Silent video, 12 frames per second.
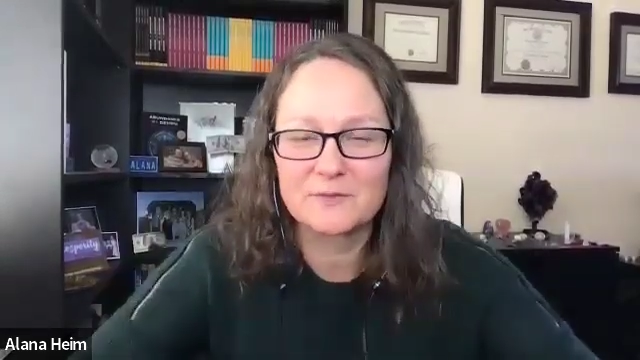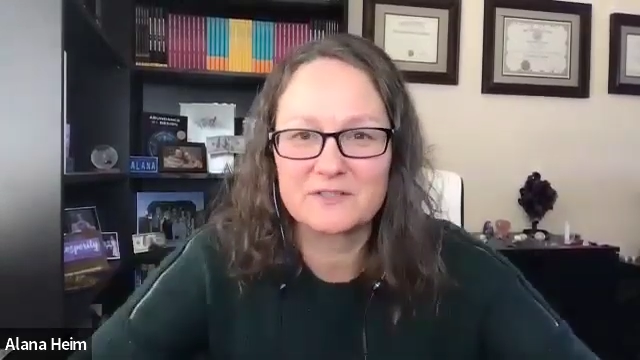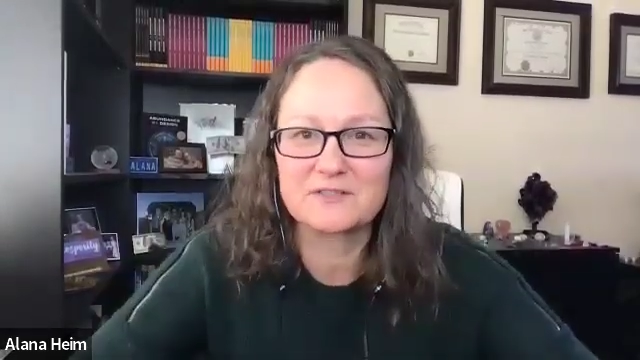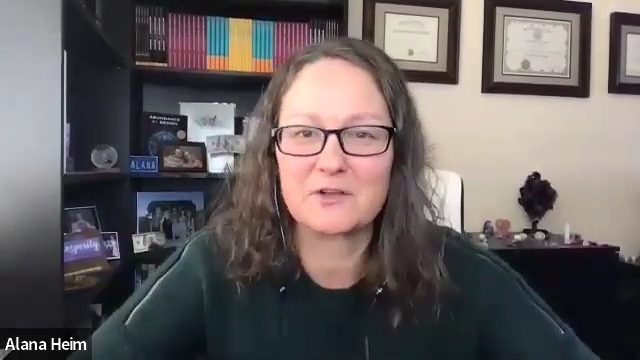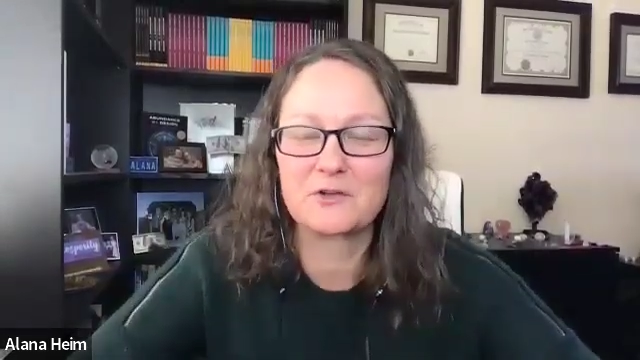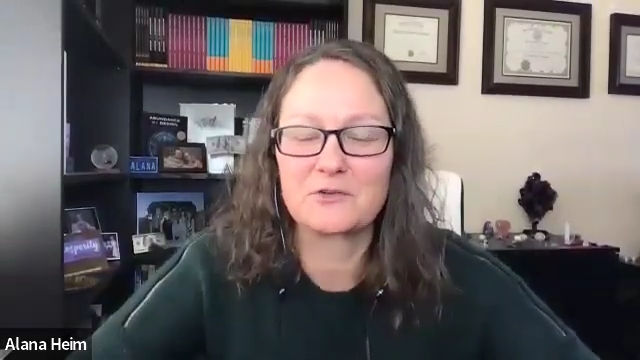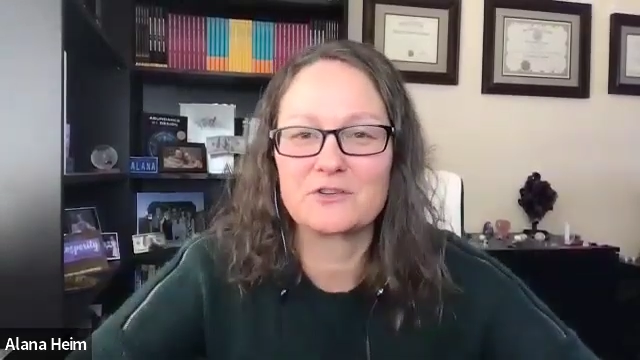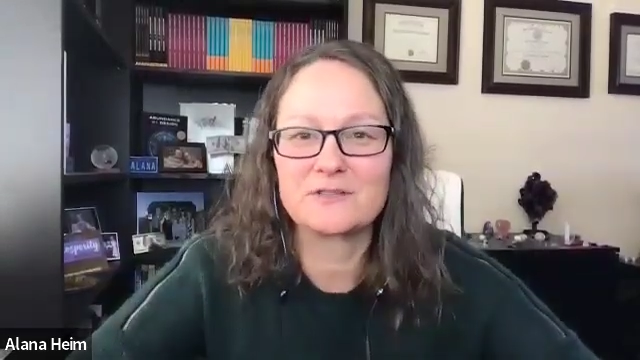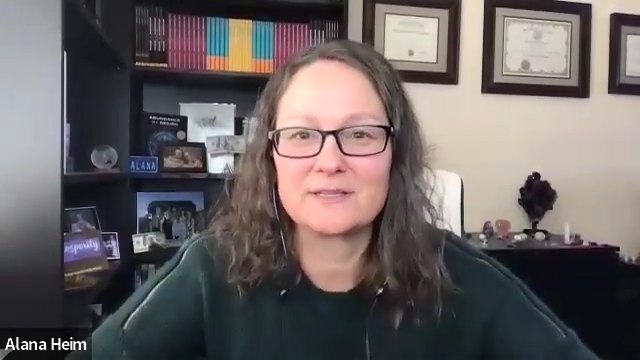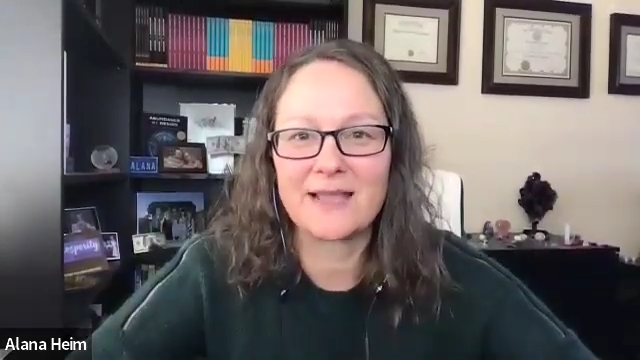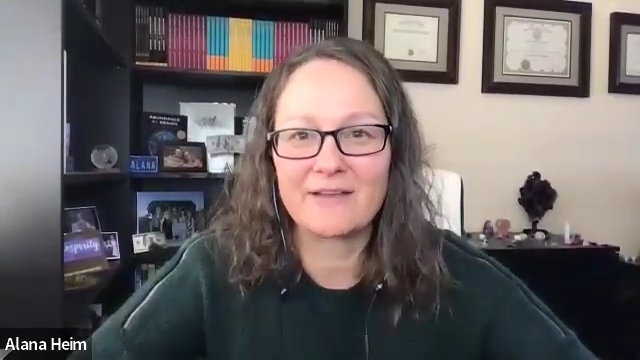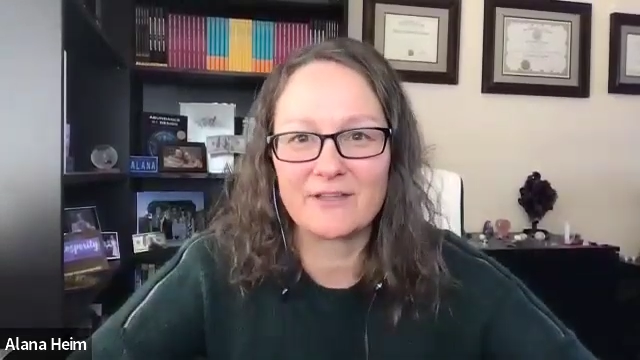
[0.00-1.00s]
business
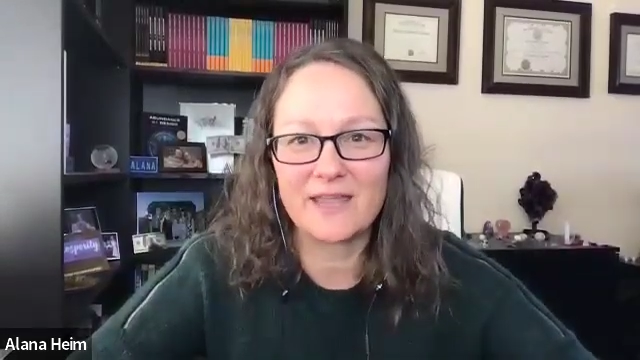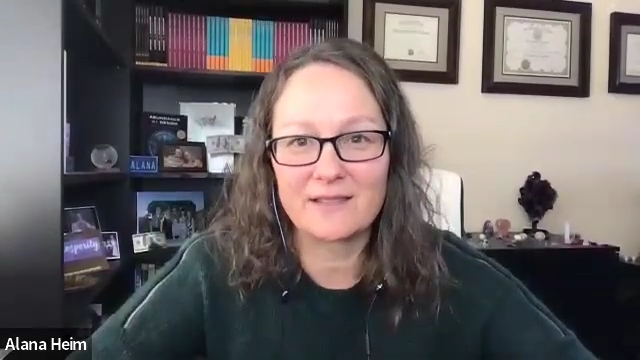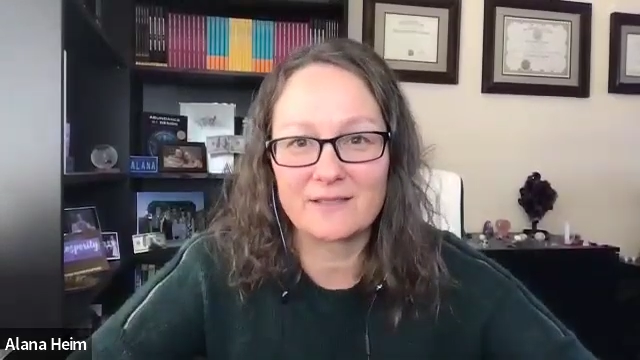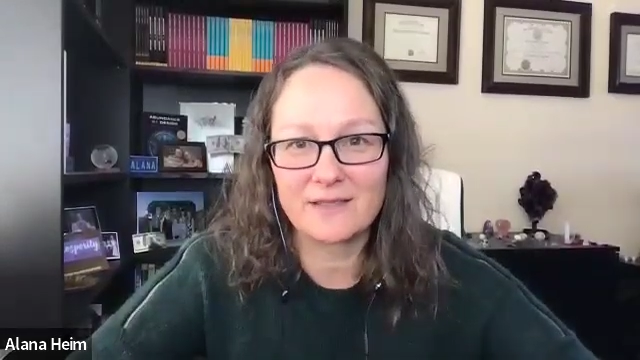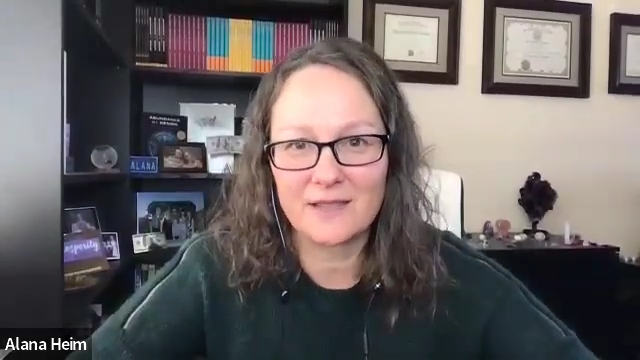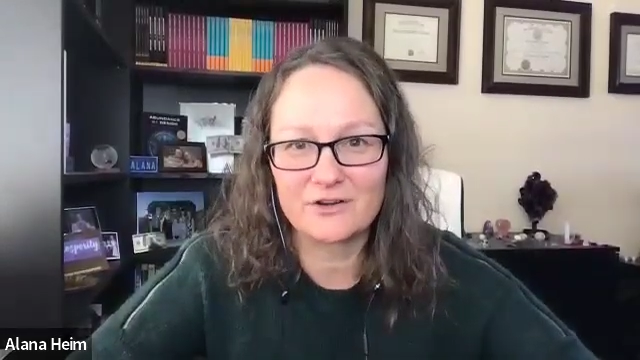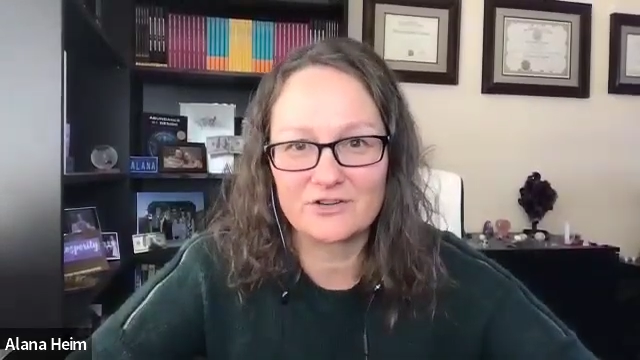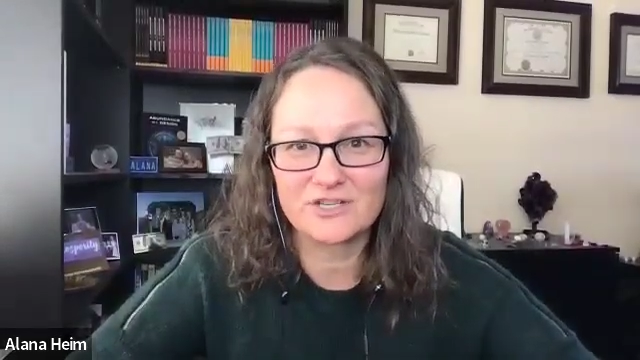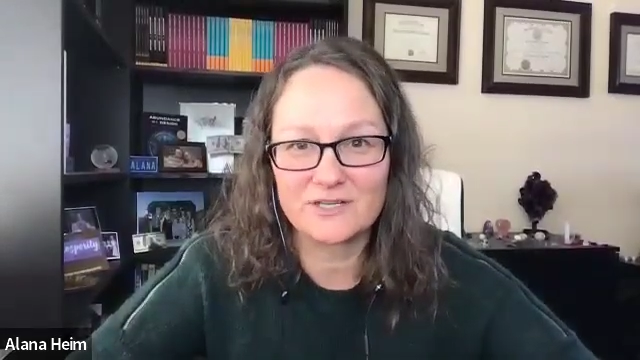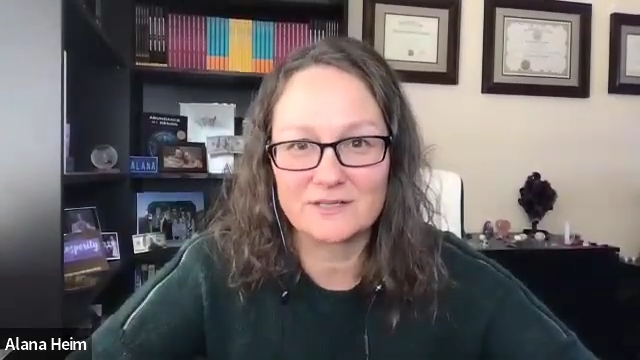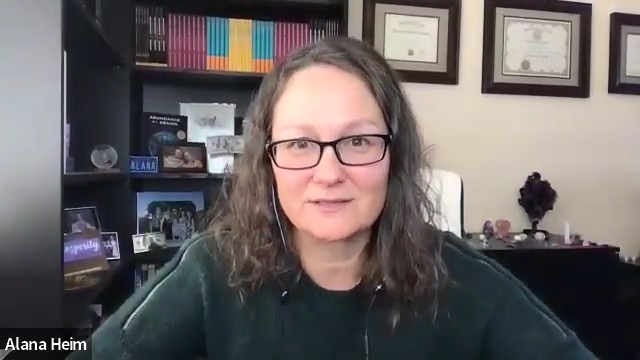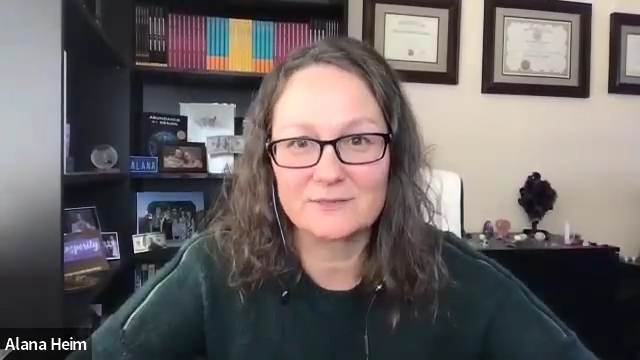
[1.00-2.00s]
owners navigate the
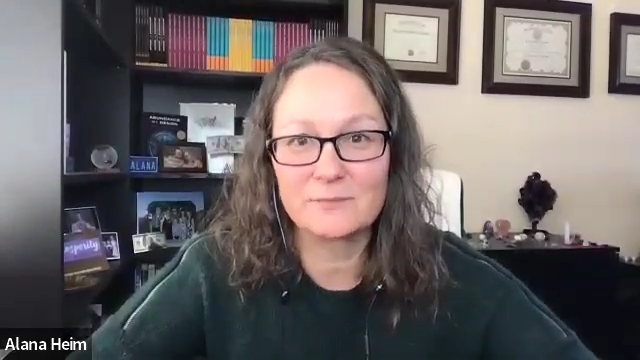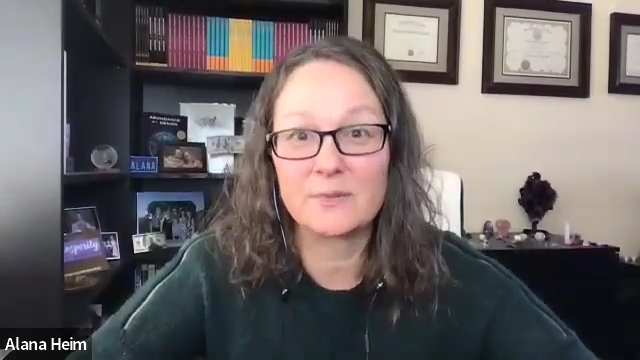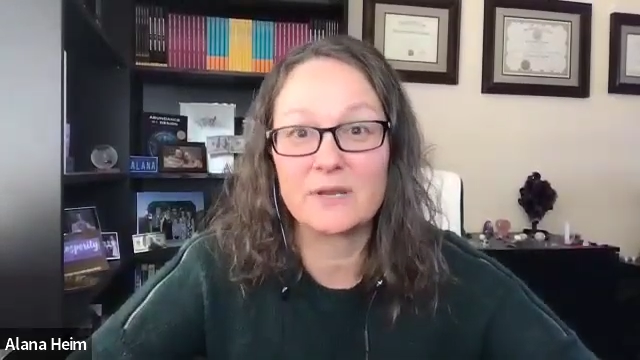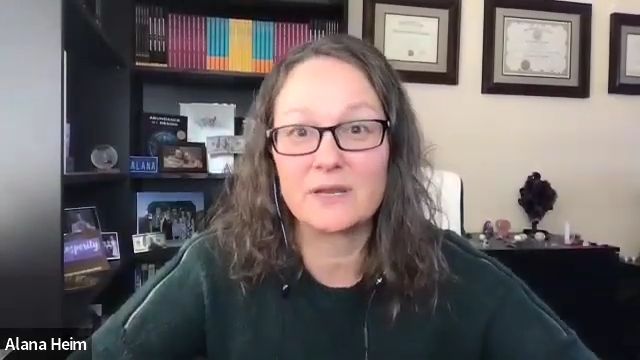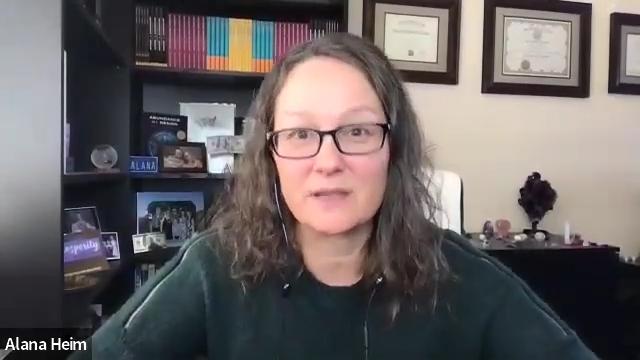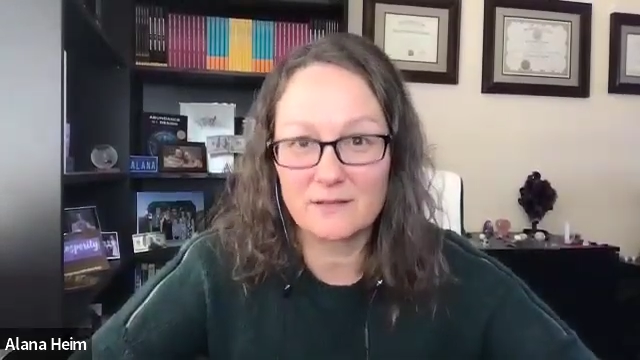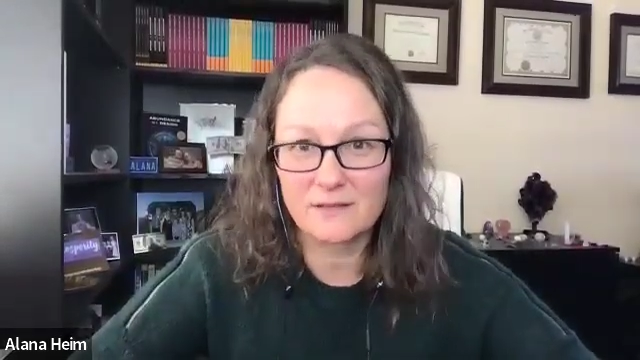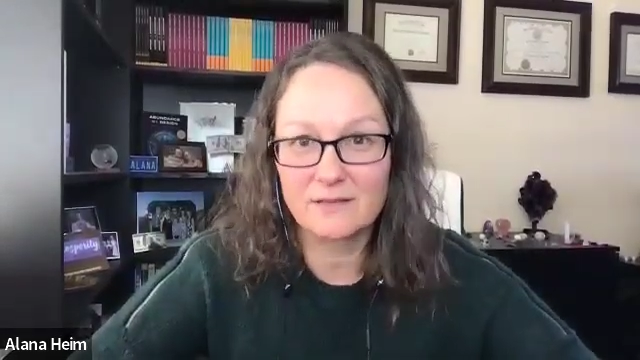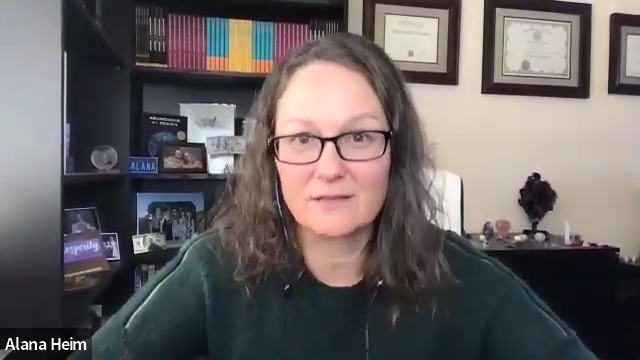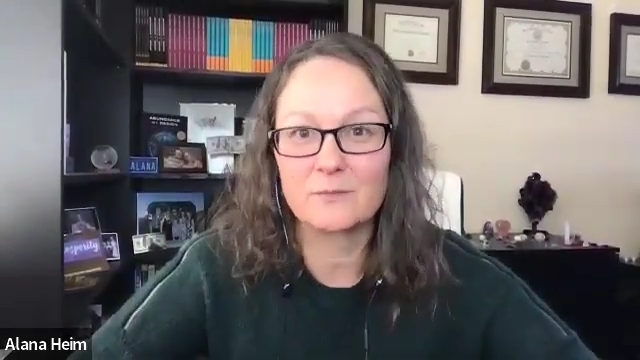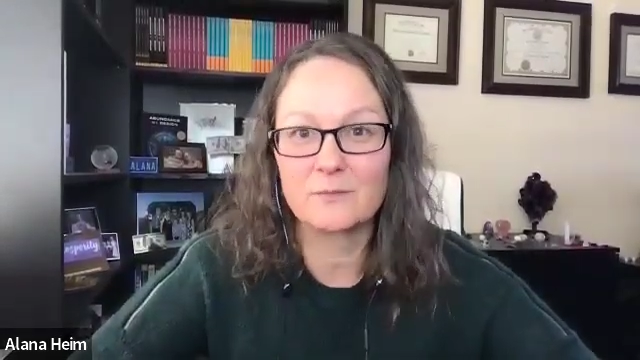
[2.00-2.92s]
energies beneath